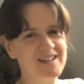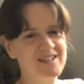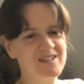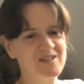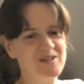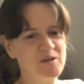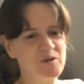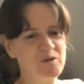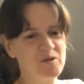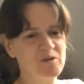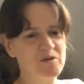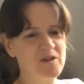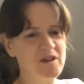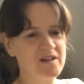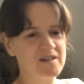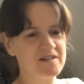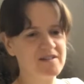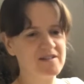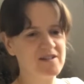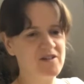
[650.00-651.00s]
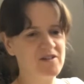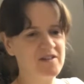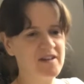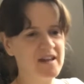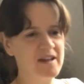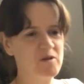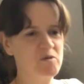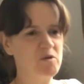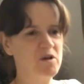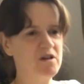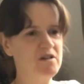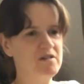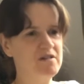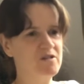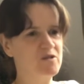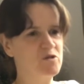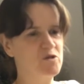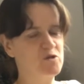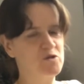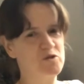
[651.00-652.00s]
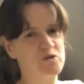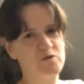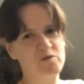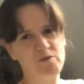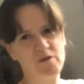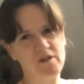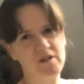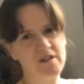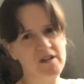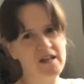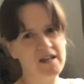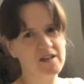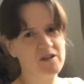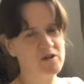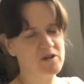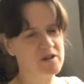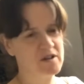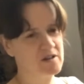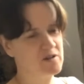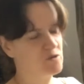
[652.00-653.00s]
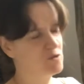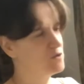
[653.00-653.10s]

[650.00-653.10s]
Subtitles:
So that's a neck one. Of course, with the neck you can